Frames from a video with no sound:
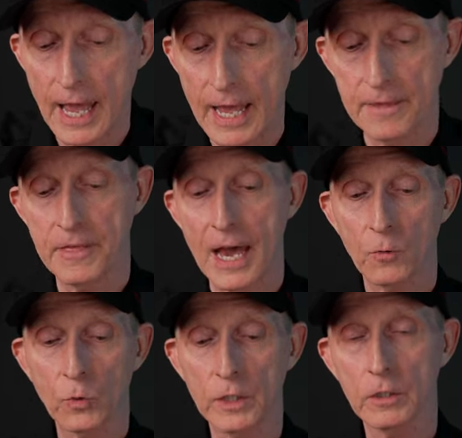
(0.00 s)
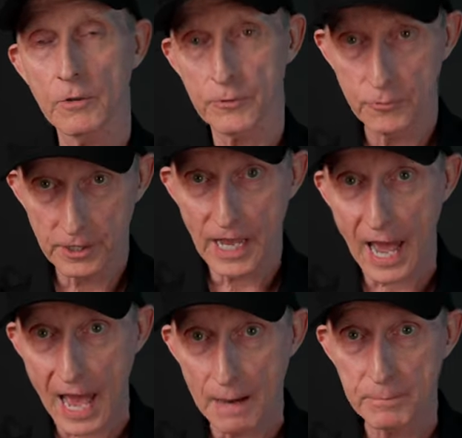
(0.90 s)
And that will, through the
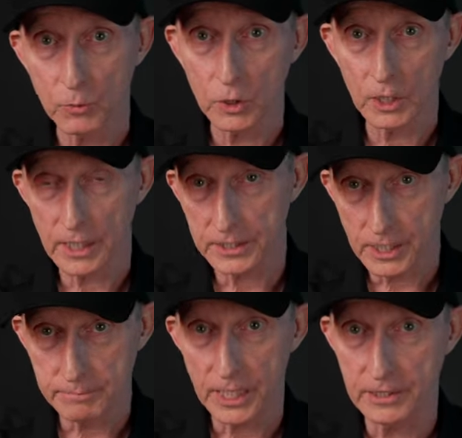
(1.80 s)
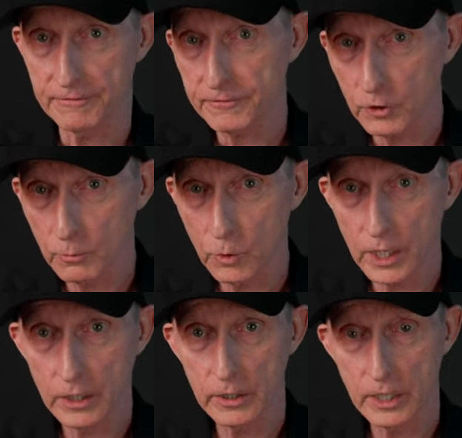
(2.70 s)
app, it will let us update the
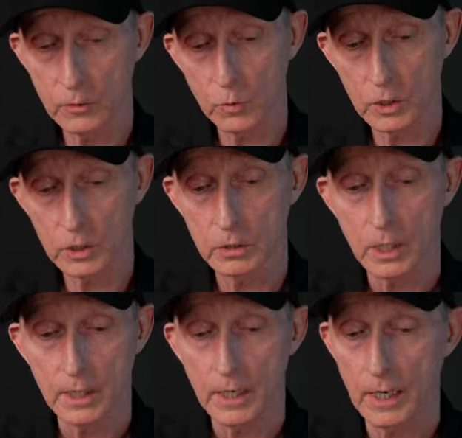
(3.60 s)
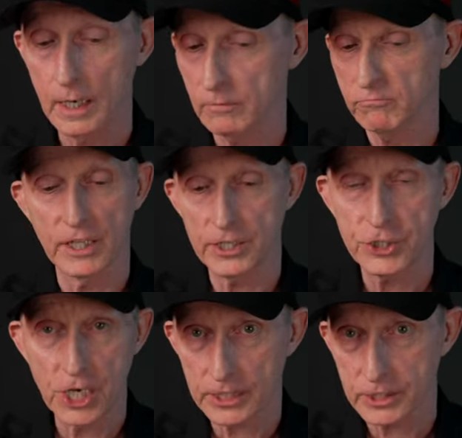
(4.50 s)
firmware. It will let us
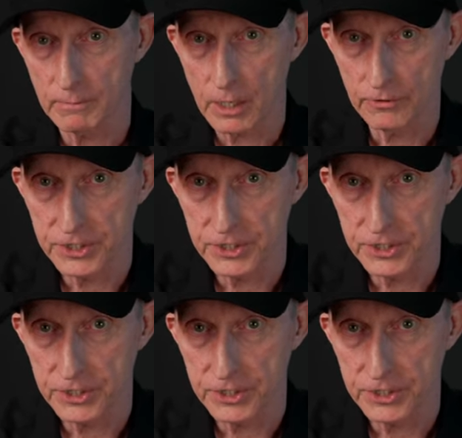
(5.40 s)
check some other